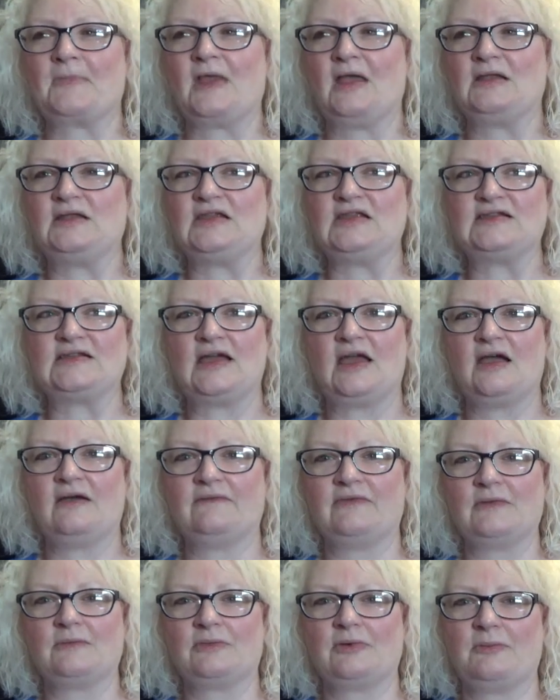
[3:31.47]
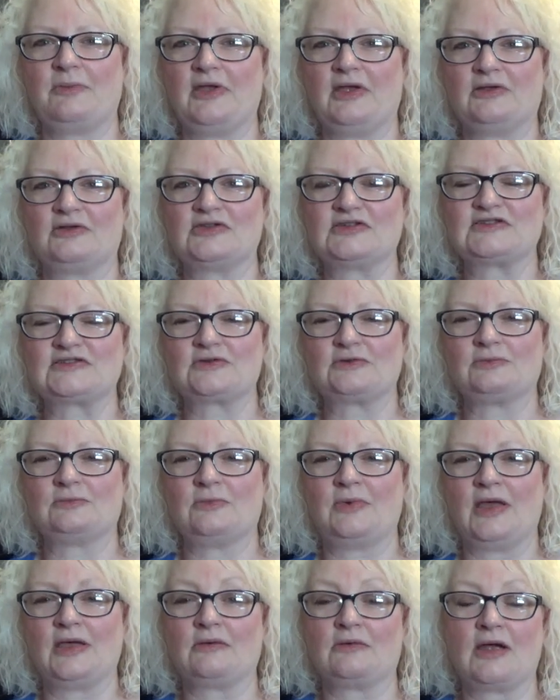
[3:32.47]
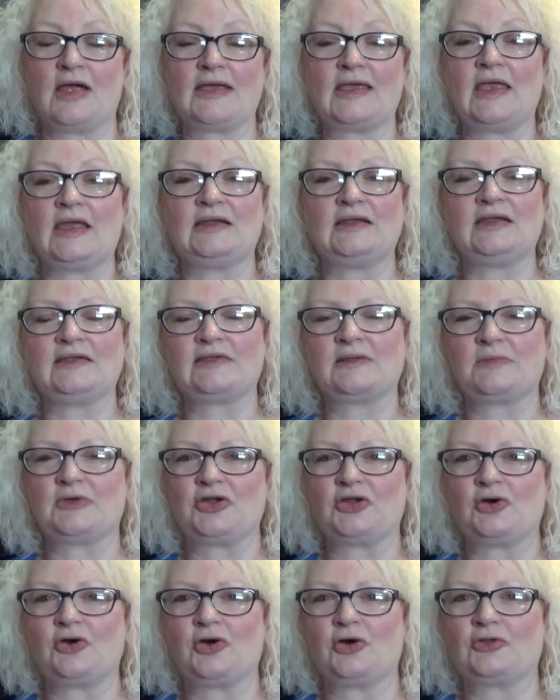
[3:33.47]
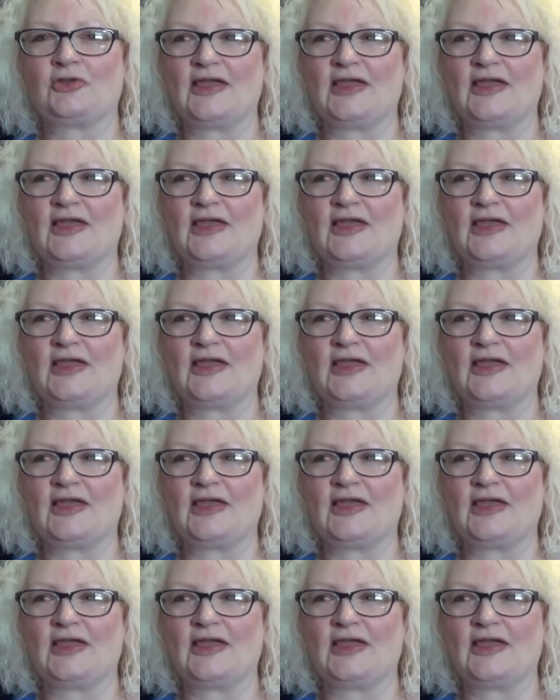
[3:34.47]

I need to have them prepared a certain way, or I can't eat them at all.